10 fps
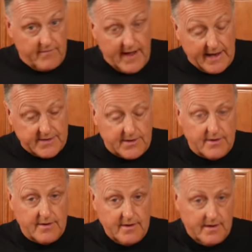
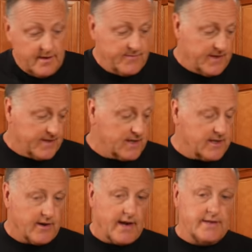faster than the
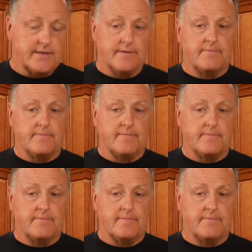clear ice.